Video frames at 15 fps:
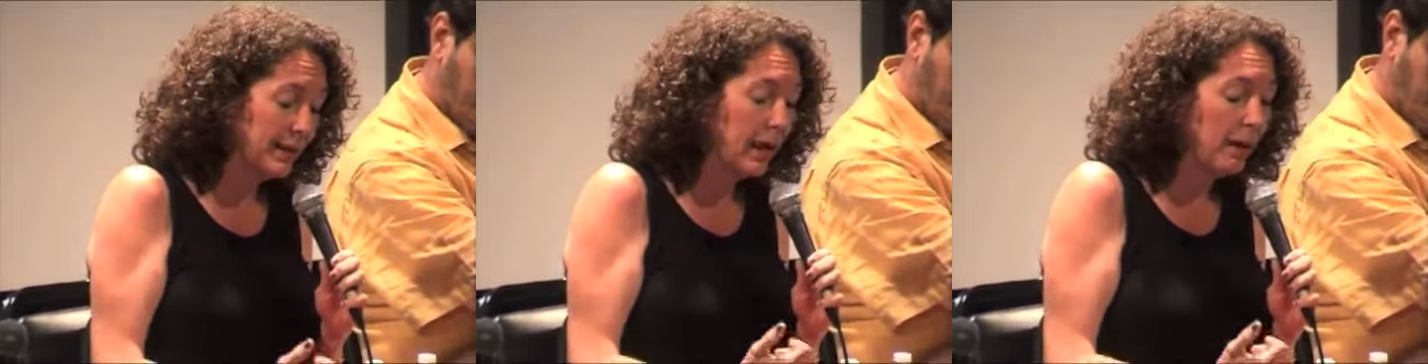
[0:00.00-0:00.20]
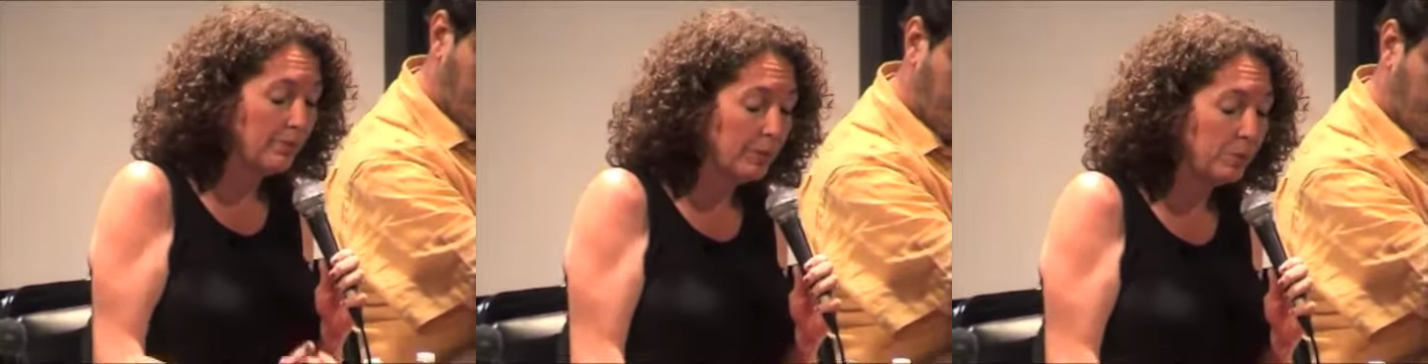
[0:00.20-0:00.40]
to
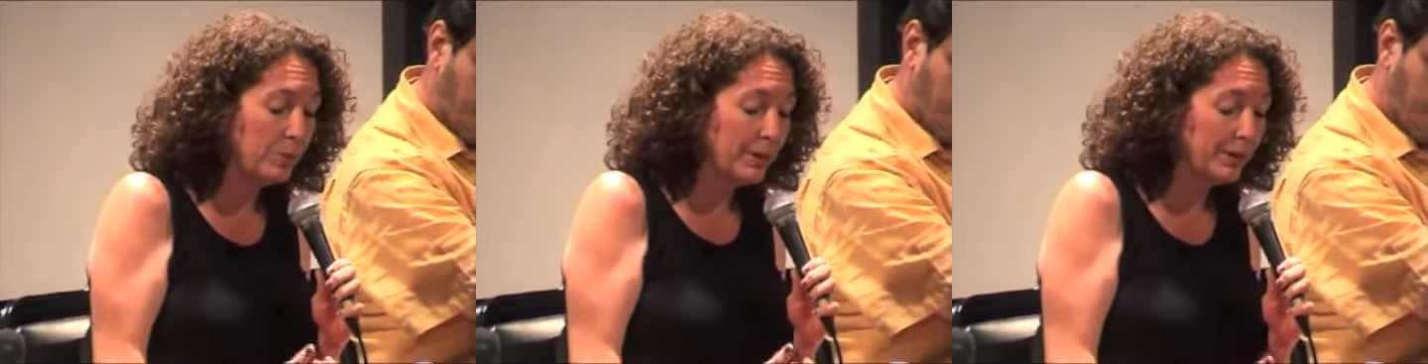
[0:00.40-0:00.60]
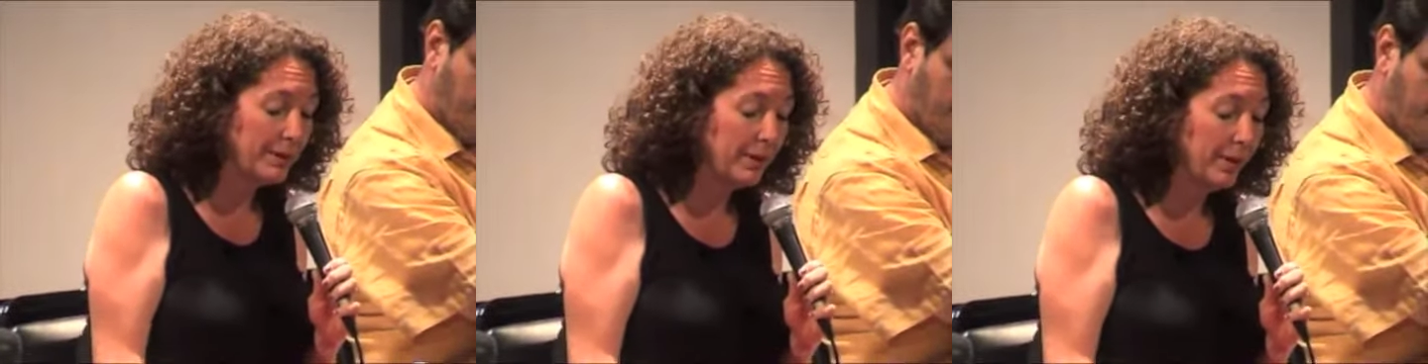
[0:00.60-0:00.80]
happen
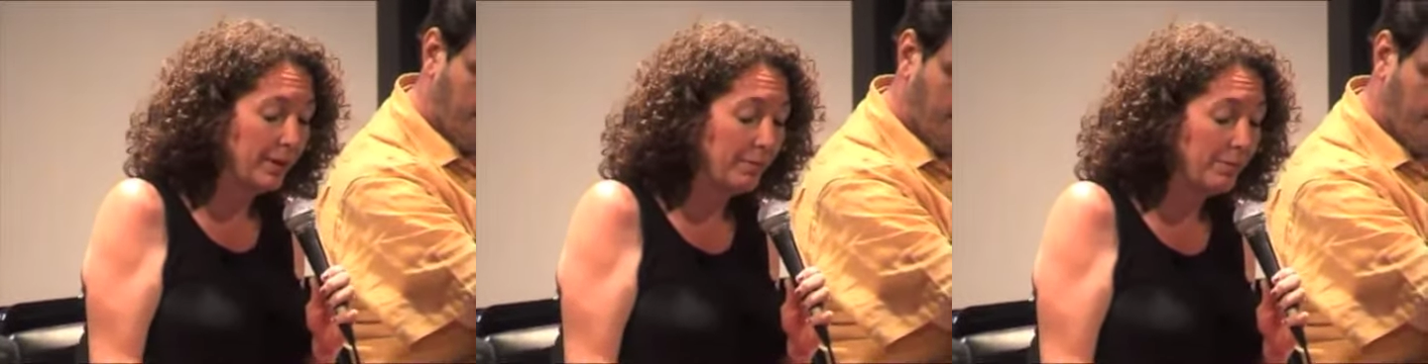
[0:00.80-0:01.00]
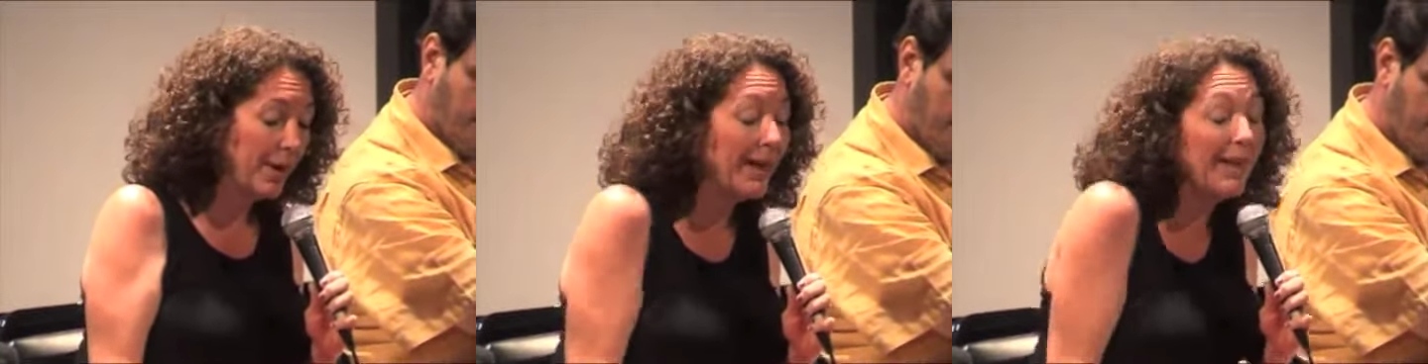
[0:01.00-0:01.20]
was,
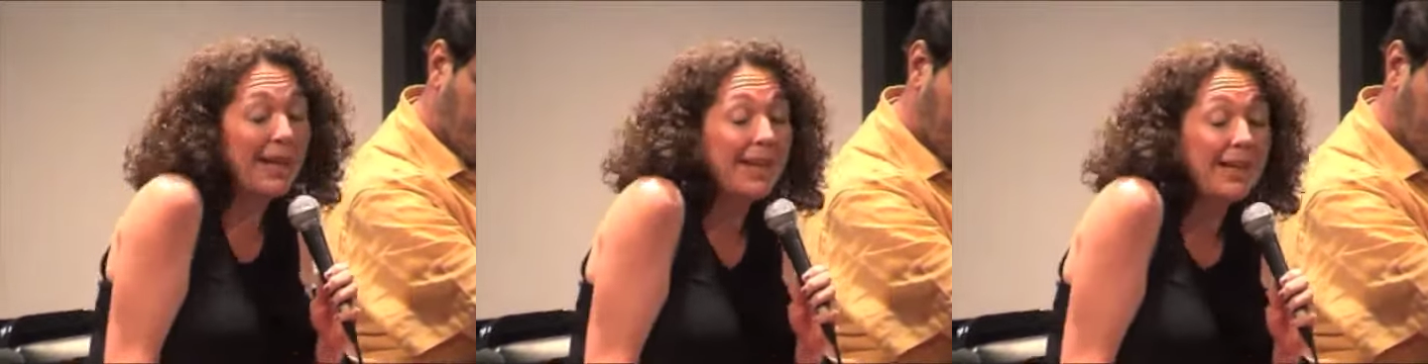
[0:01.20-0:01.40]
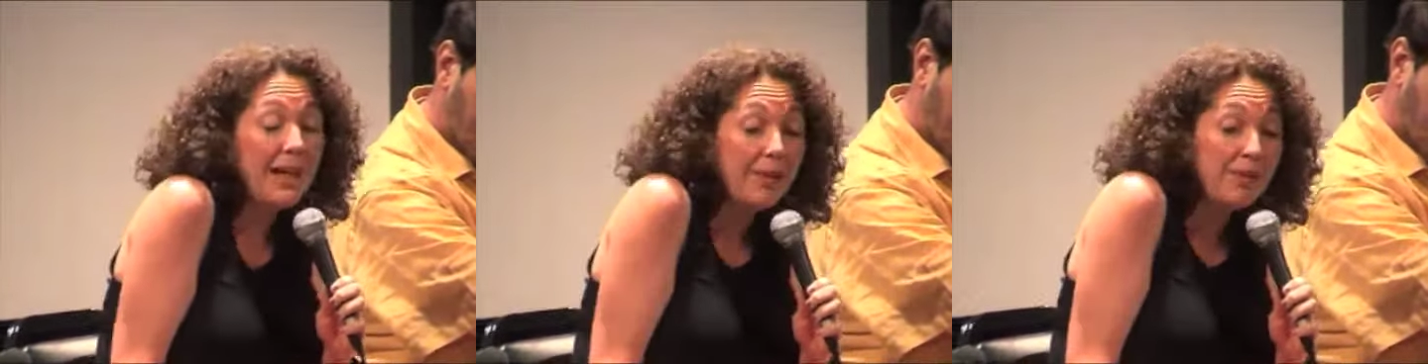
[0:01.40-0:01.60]
and I
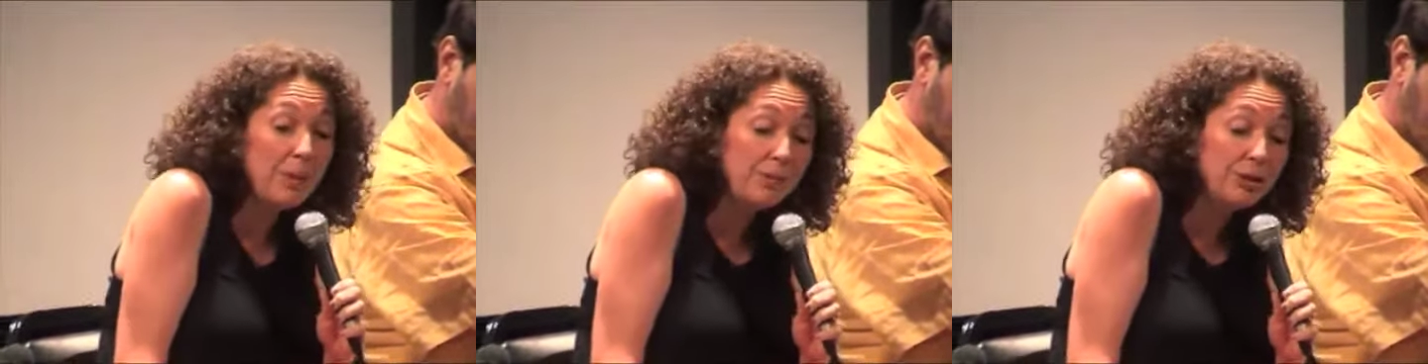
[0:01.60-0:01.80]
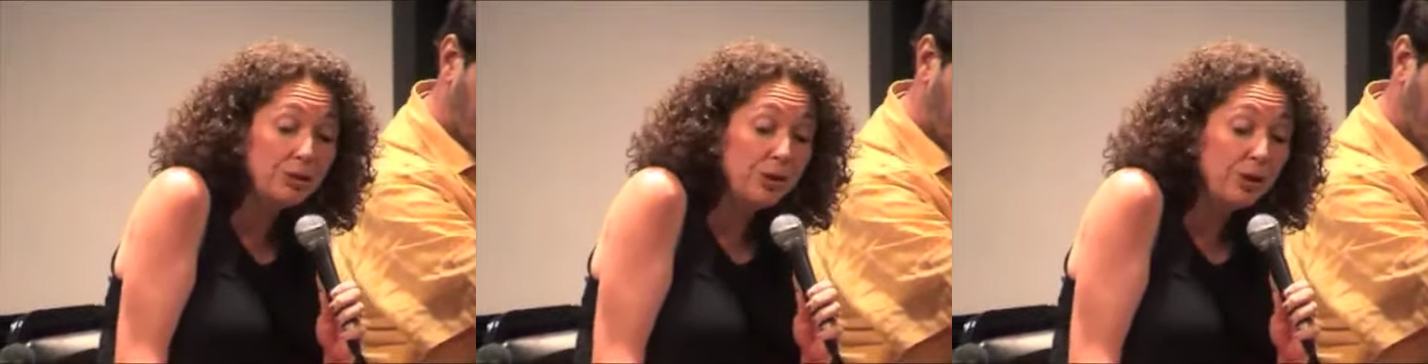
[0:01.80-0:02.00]
didn't have
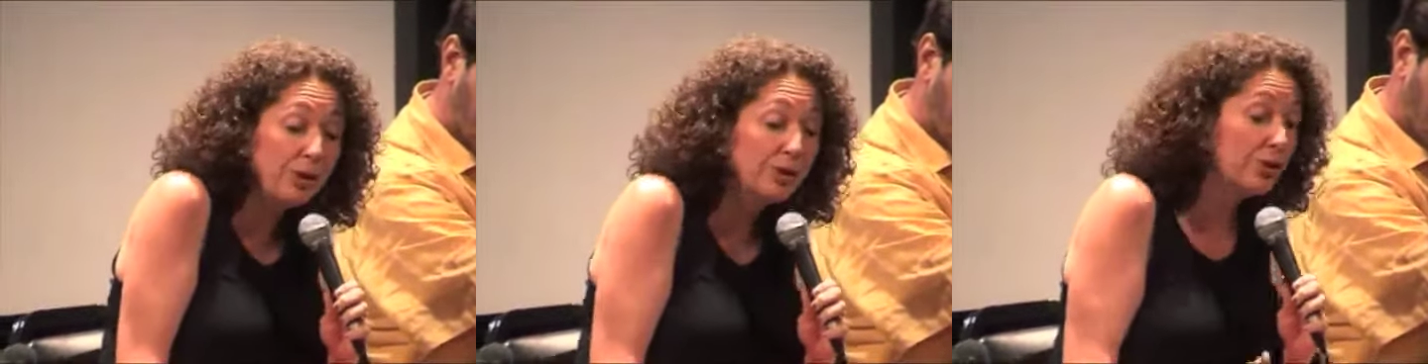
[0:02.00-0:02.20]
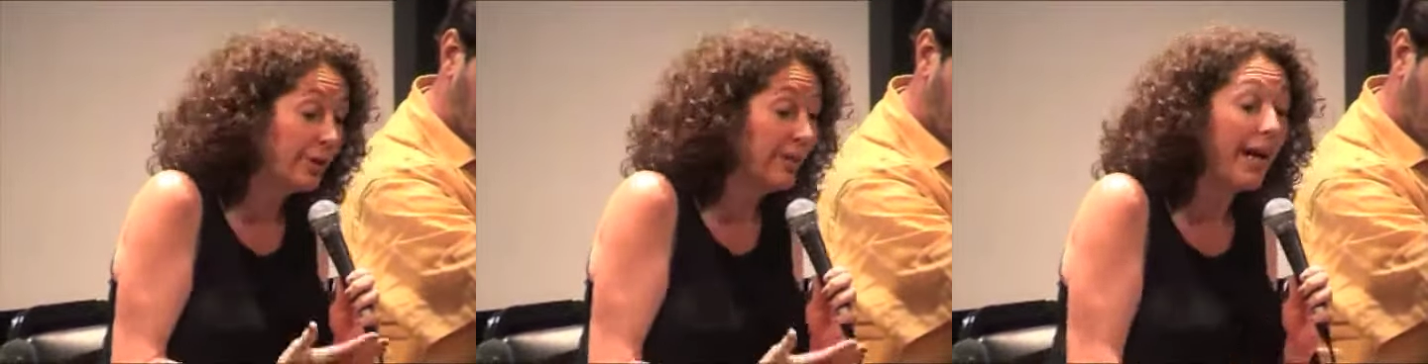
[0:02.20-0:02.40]
that much
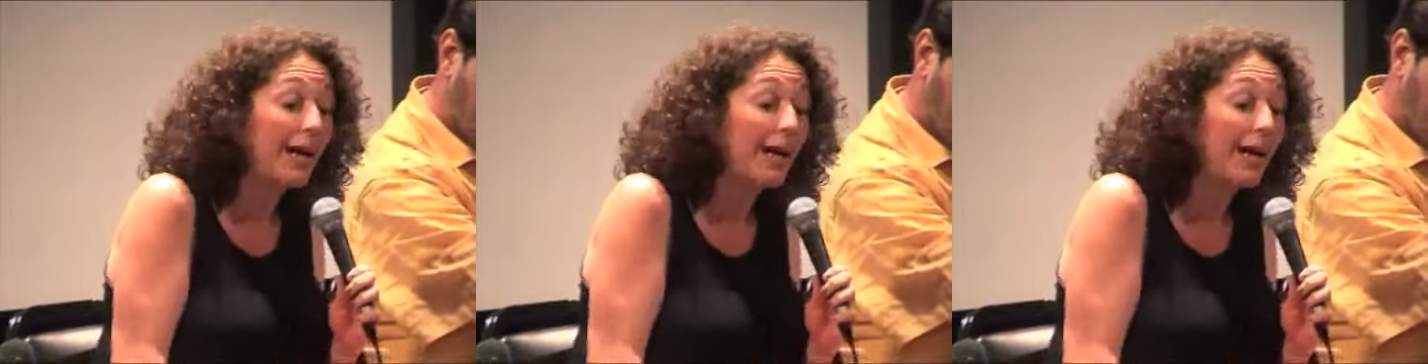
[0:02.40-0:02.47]
rehearsal.